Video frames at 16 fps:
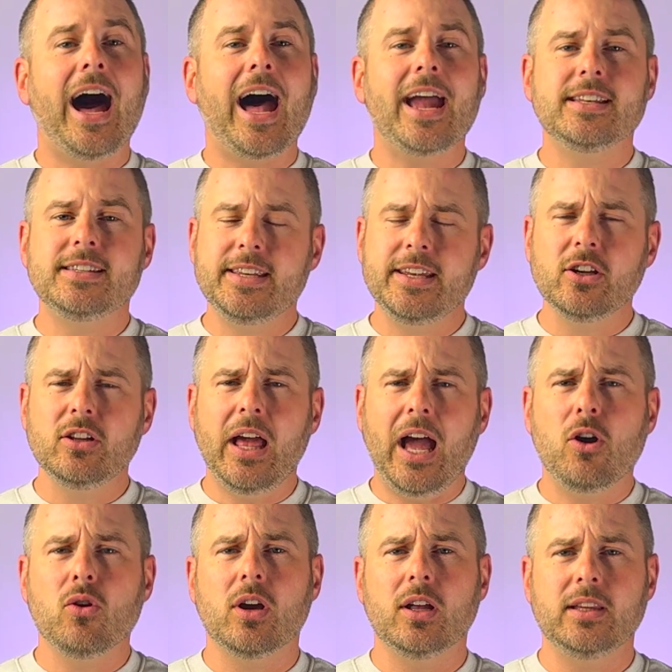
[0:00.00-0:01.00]
Ideal
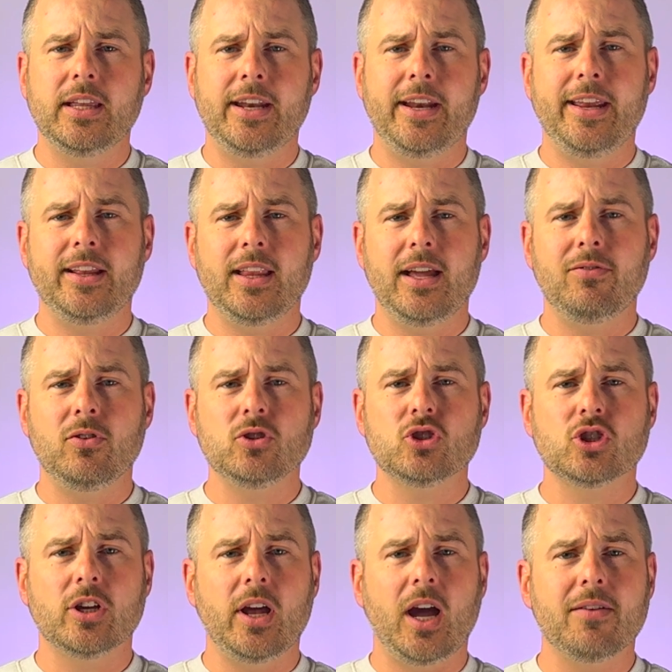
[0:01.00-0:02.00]
alkalinity levels
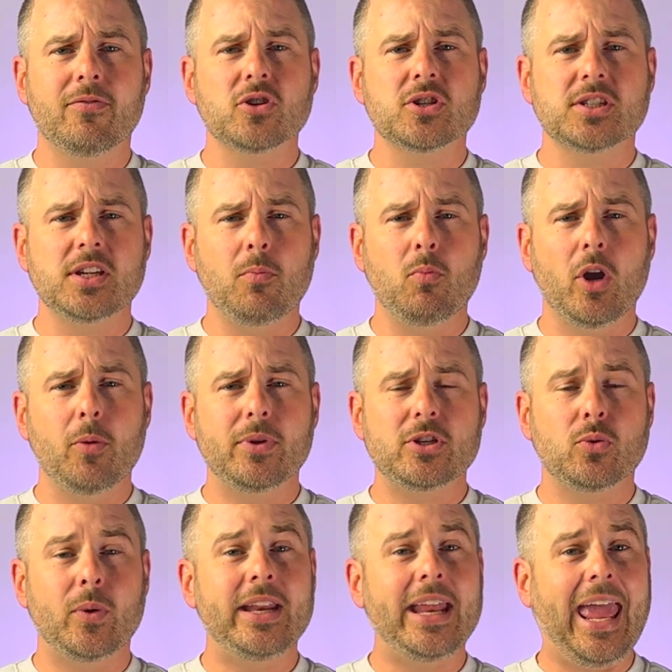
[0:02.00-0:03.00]
should hover somewhere
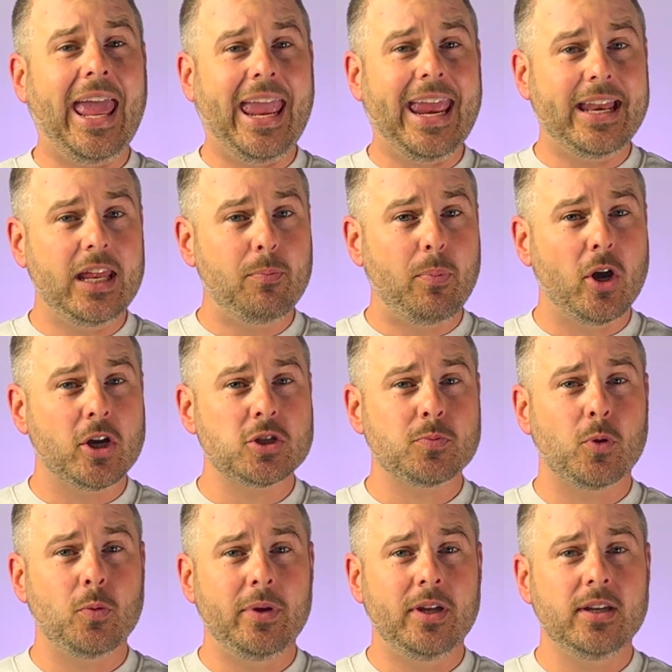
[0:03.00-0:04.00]
between 80 parts
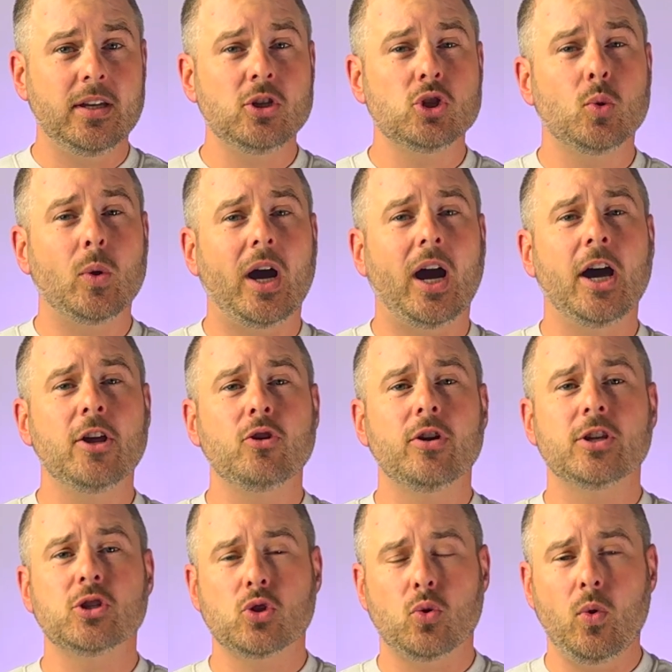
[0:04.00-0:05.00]
per million to
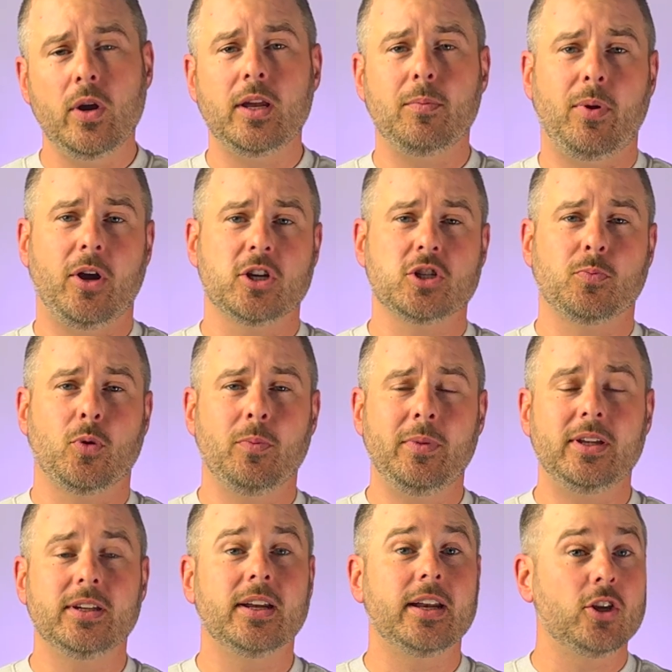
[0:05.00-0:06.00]
120 parts per
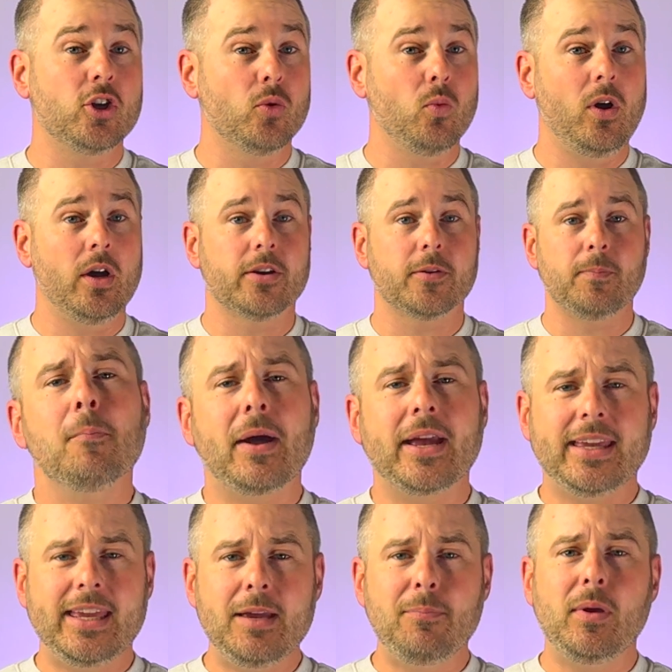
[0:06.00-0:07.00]
million in your water. By
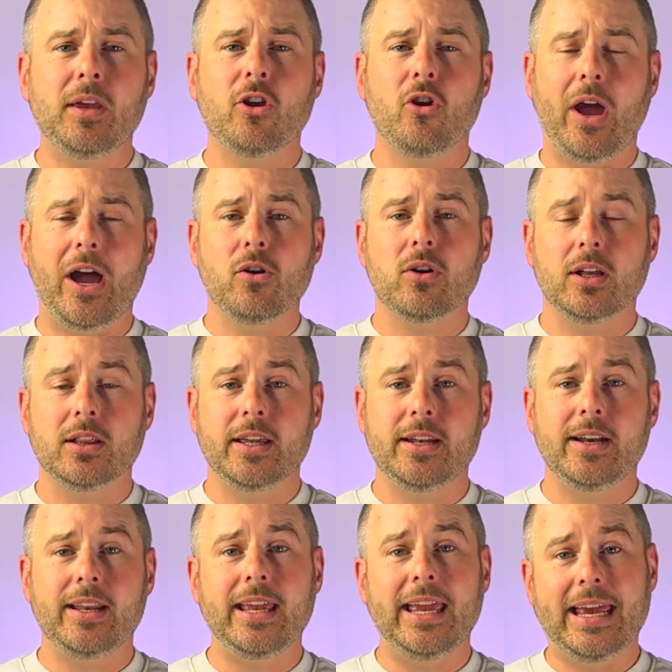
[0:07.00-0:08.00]
keeping your
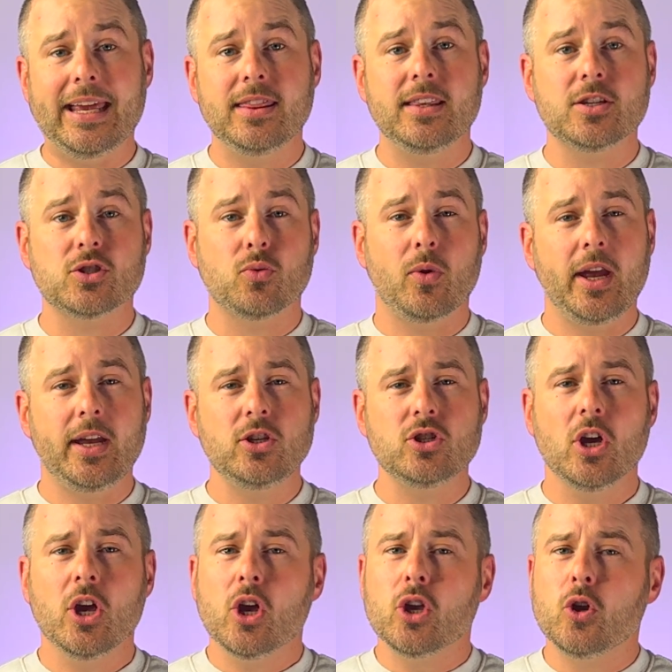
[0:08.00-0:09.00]
alkalinity in this
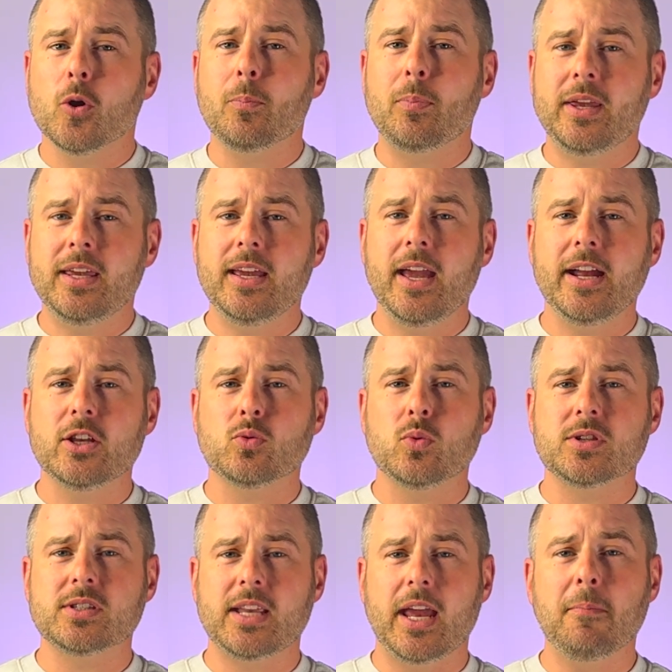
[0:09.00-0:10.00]
range, your pH
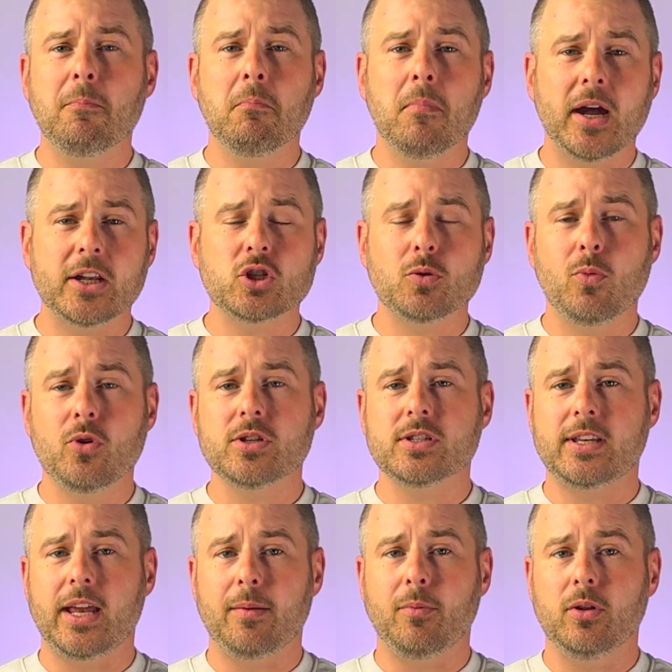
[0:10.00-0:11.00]
will stay much more
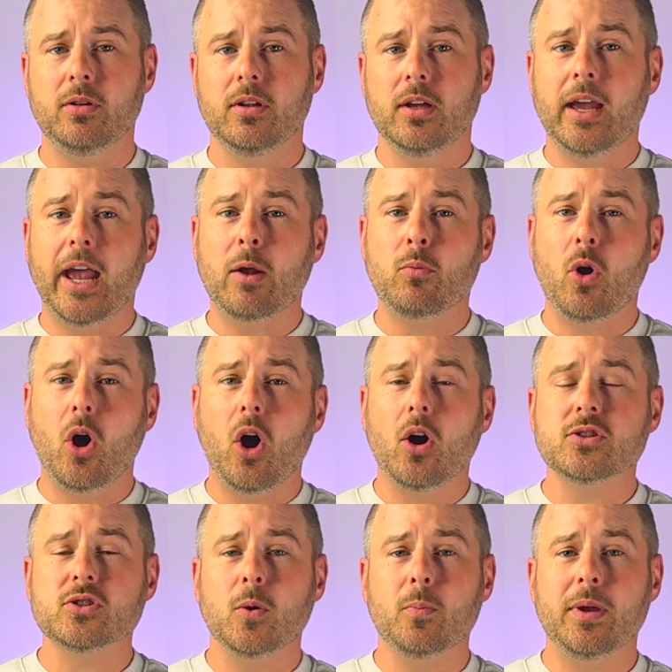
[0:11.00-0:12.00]
stable and will
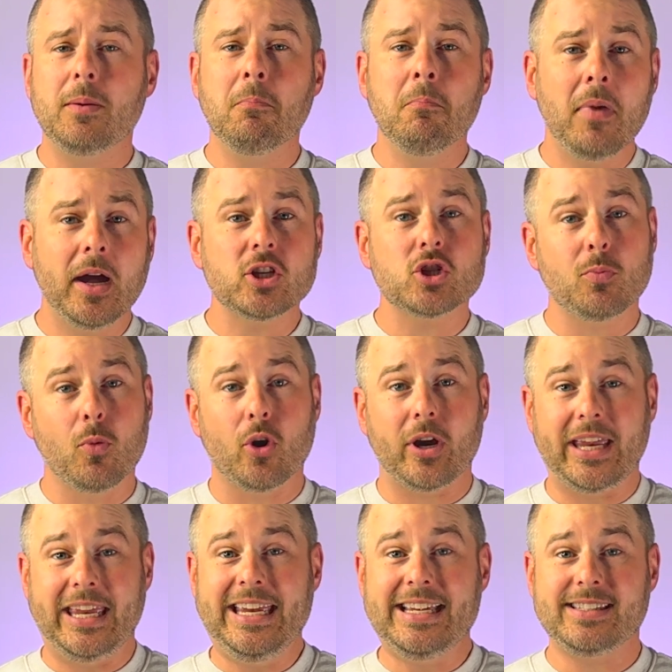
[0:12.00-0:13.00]
also be much more
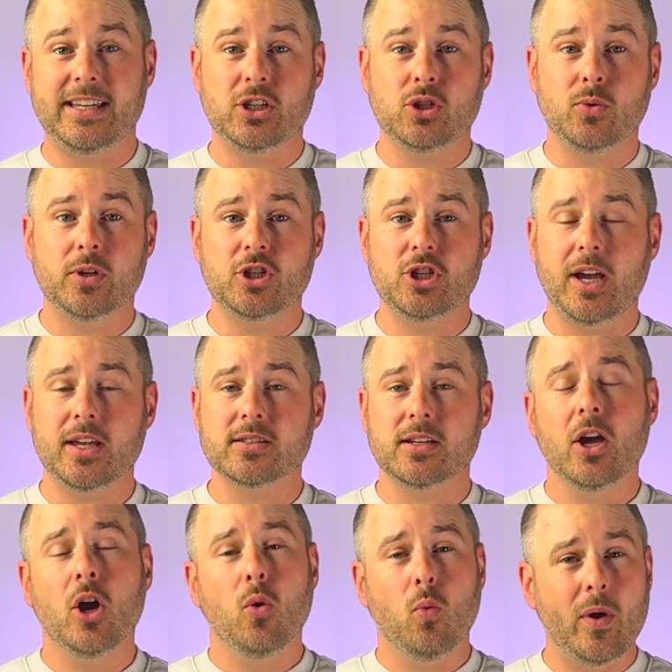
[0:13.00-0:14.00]
easy to adjust
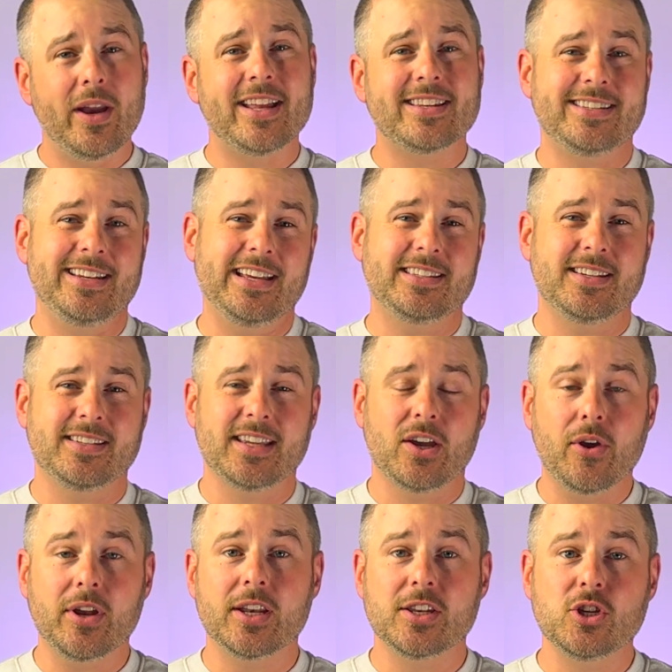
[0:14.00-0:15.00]
when it's
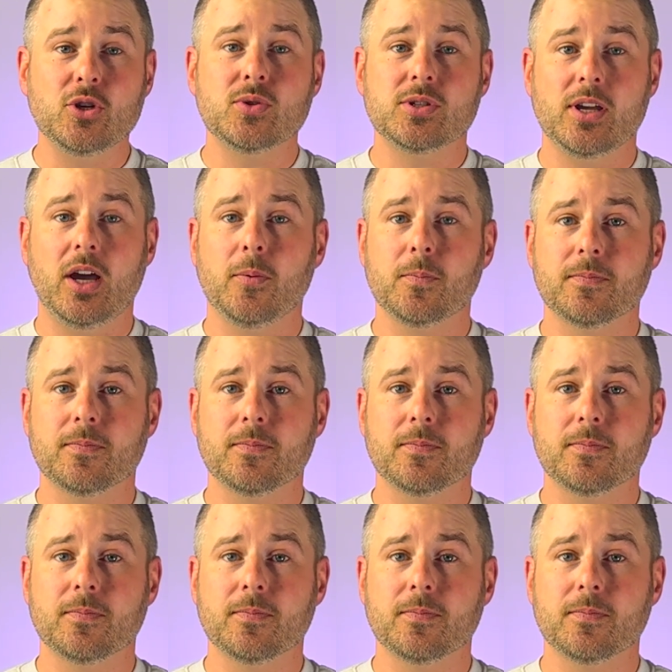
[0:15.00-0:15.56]
necessary to do so.